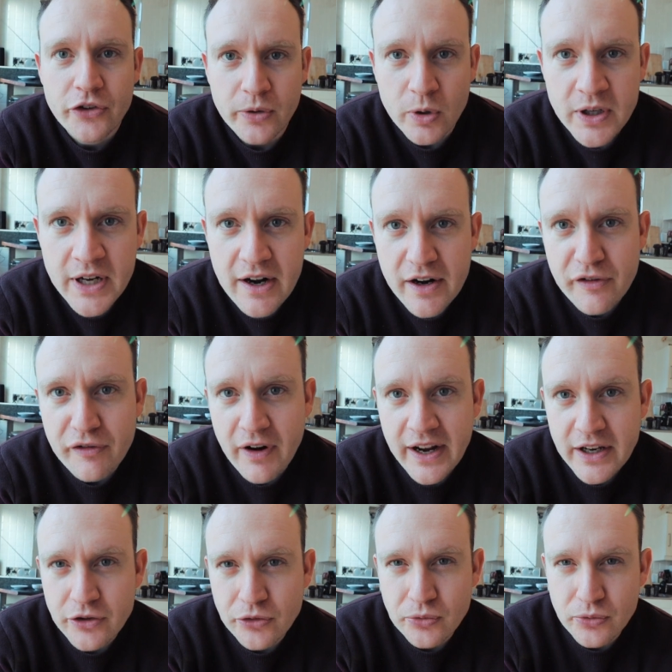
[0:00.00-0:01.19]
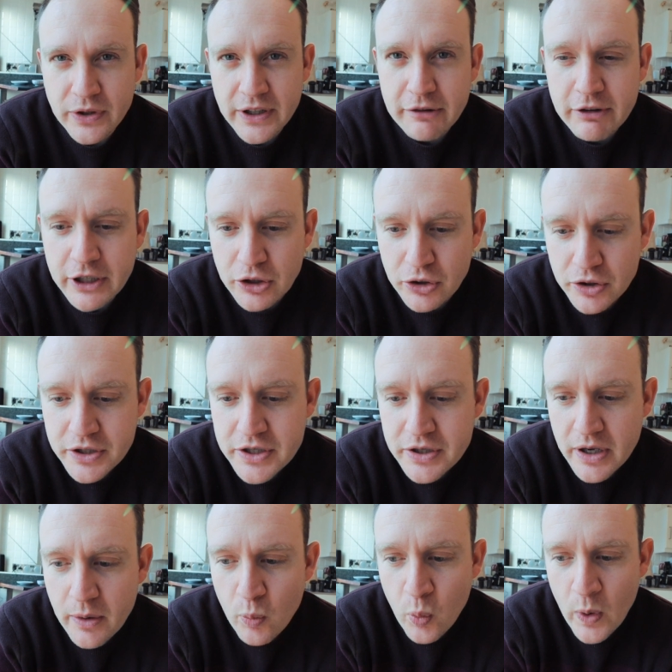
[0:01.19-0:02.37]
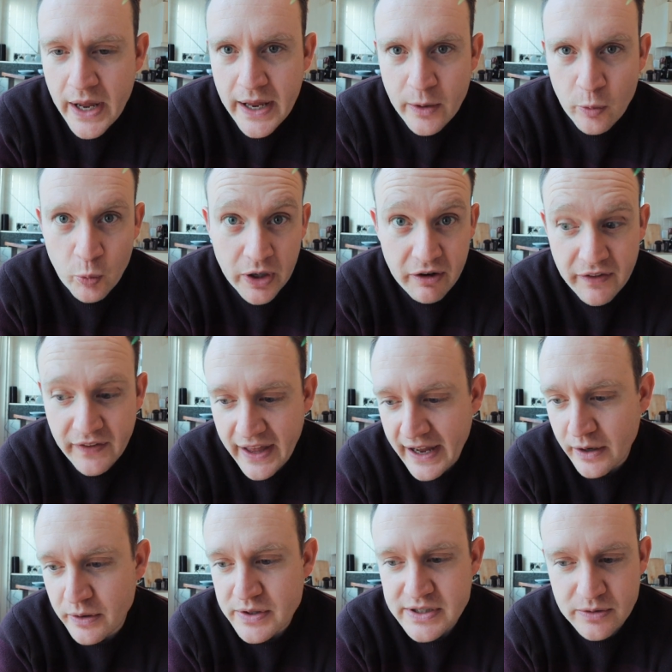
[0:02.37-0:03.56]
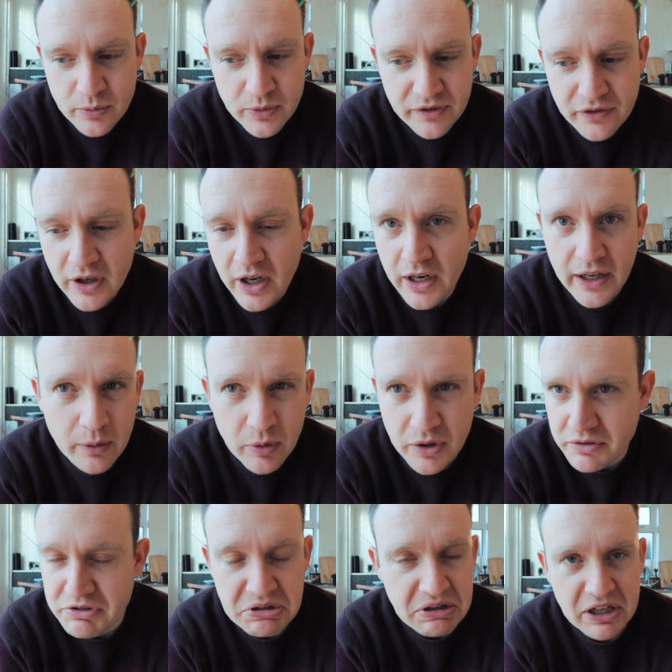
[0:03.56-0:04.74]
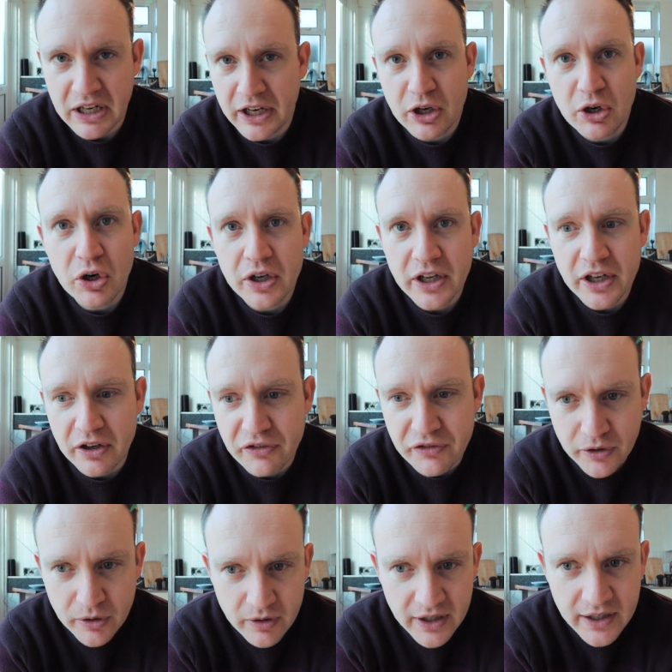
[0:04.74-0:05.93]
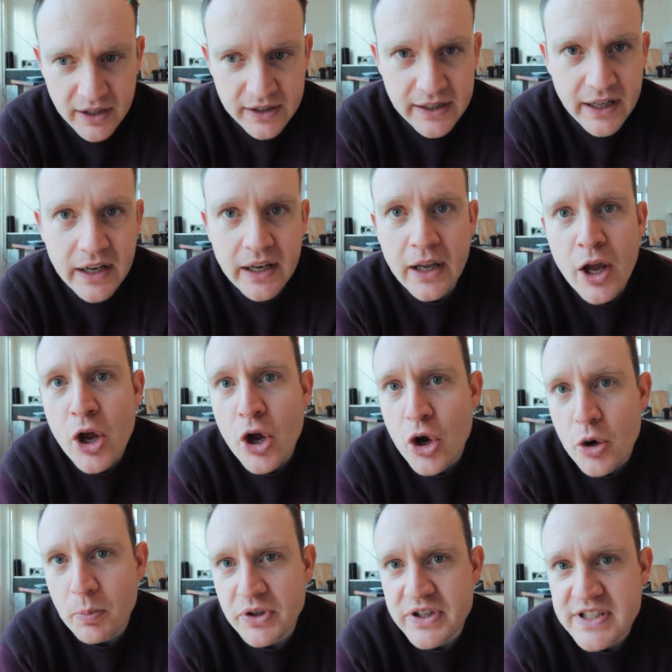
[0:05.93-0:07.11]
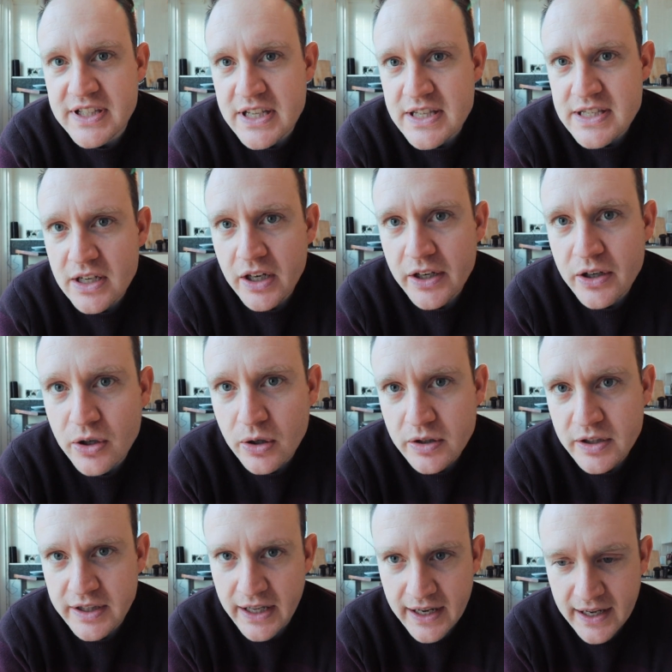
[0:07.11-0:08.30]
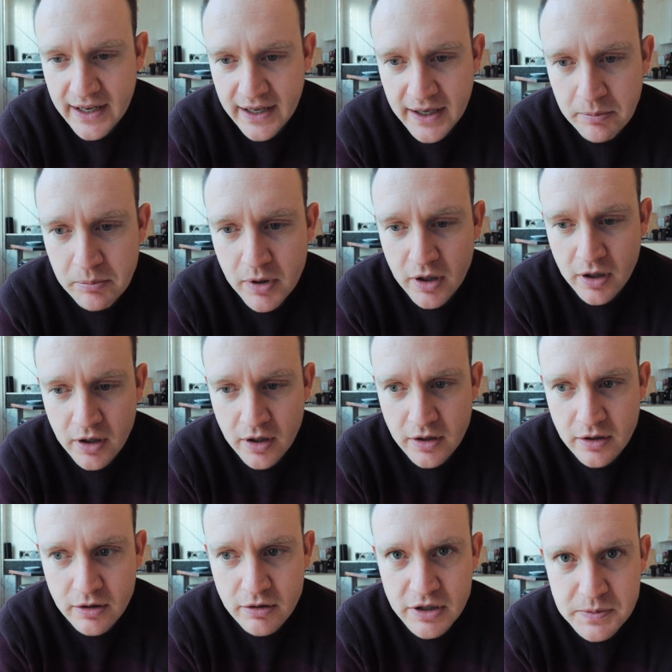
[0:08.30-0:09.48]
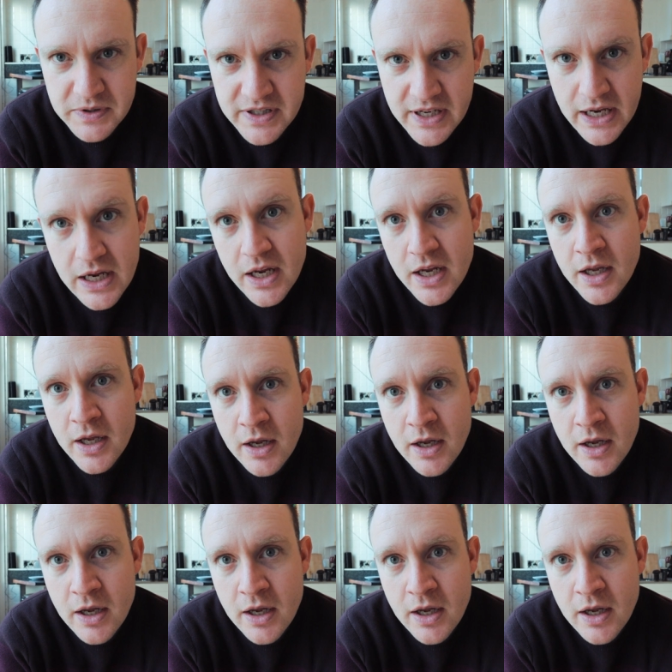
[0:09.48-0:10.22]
Ordinarily, Frank is really, really good when we're in the house and we've got like, we're doing any like cooking or food or anything like that. But since I cooked that ham on Christmas Day,